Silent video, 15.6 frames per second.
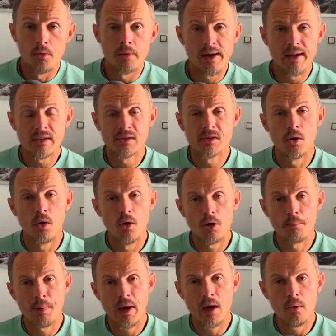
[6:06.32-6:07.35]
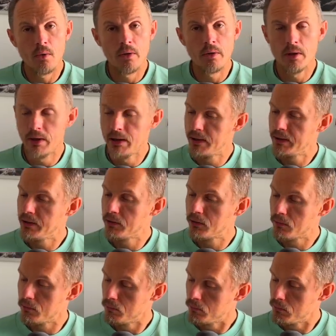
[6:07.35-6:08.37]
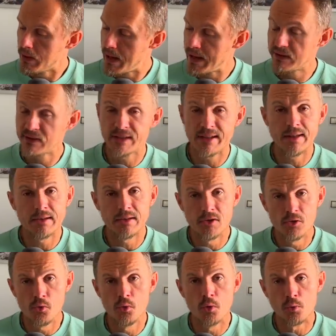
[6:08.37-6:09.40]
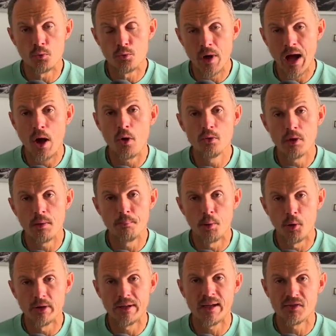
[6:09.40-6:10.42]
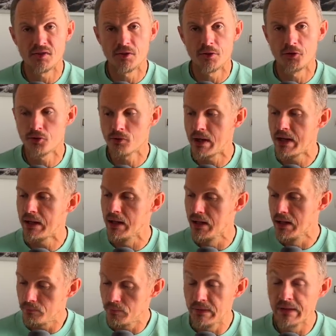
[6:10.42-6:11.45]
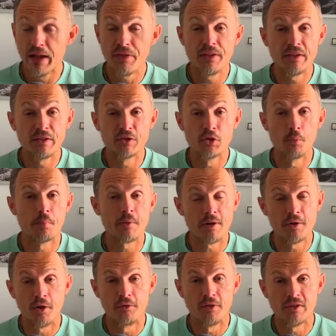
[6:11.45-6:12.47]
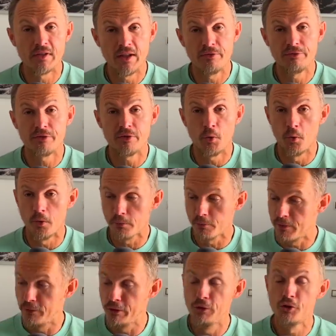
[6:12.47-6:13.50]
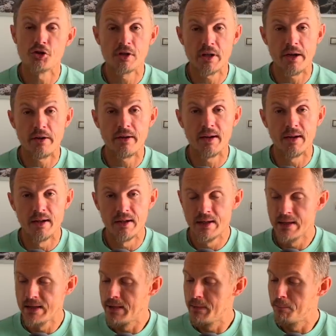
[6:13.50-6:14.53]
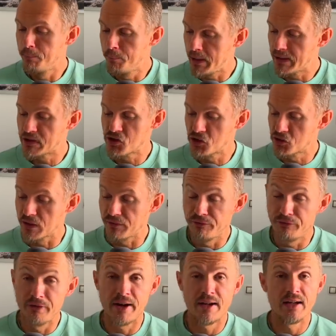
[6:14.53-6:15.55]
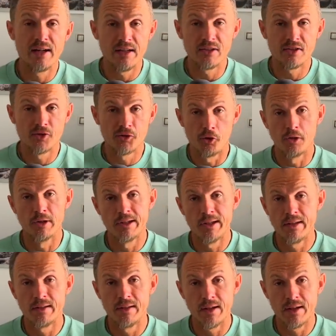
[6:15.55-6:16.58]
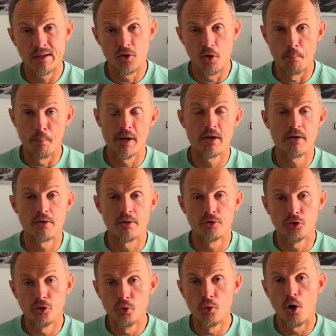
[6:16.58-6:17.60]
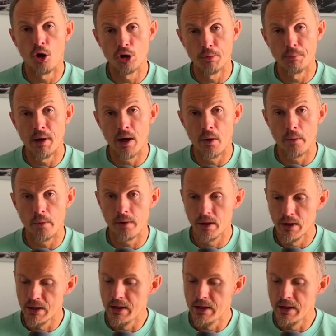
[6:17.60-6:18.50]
All right, so Hawk Power, excellent new round polyester string. Nothing super innovative or revolutionary, but just a very solid competitor to Olo Power.